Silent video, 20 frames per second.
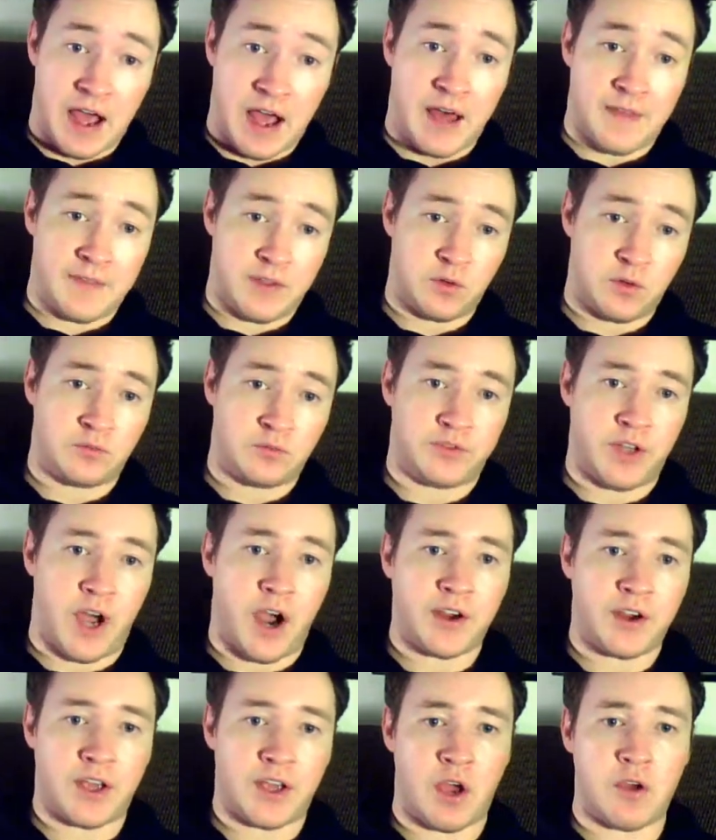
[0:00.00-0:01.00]
at the old
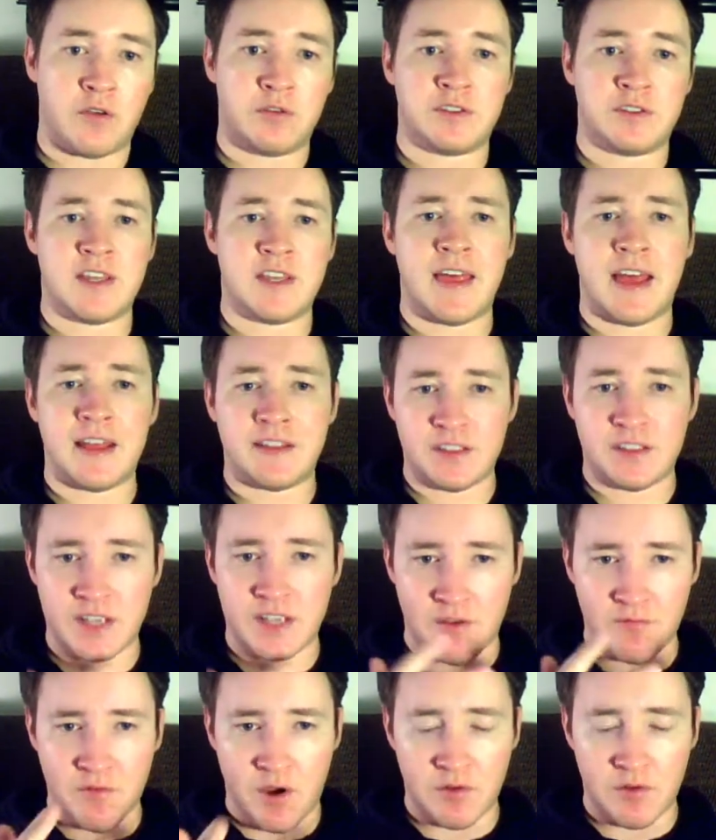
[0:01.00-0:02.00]
dark house, they then
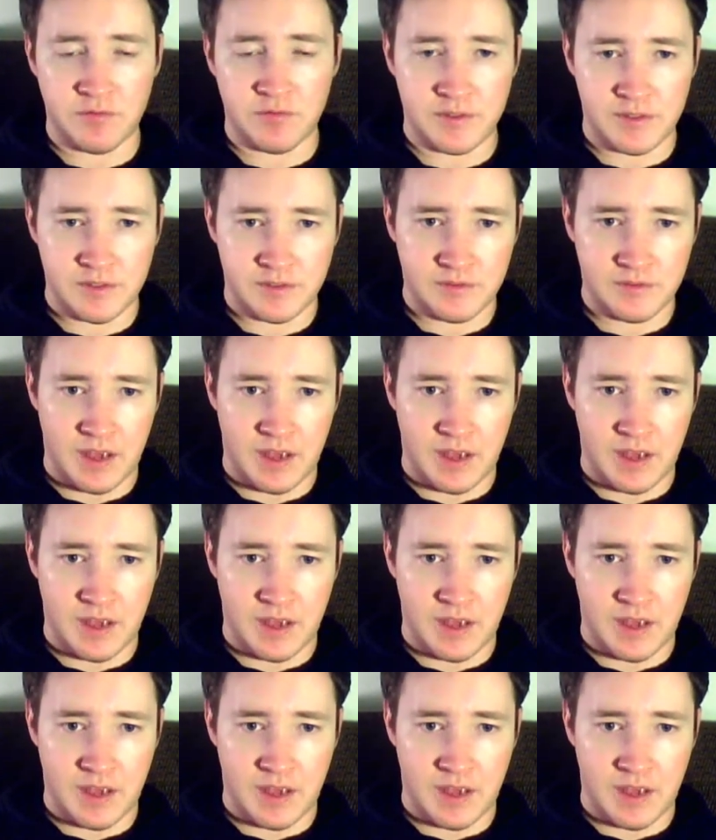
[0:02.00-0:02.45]
sit round